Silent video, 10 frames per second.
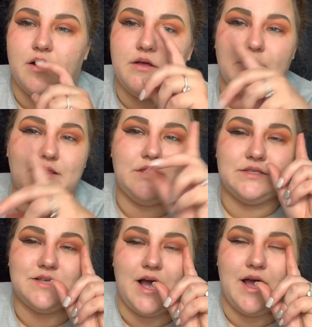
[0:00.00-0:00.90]
this
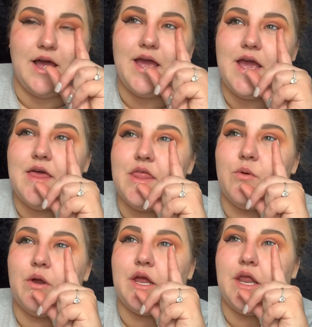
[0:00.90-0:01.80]
eye, and then we're
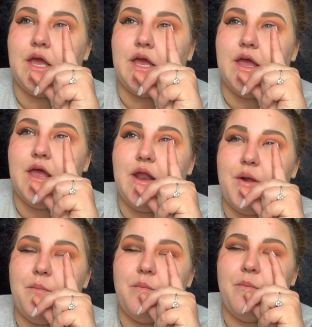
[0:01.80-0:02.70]
gonna get
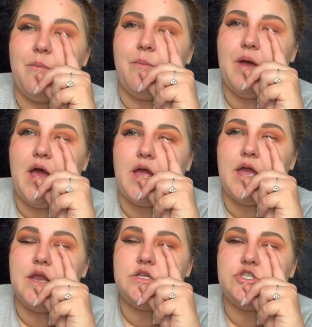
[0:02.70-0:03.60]
back
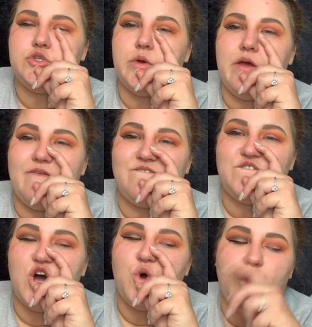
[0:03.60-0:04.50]
into it,
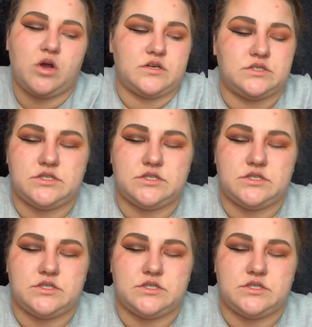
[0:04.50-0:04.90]
folks.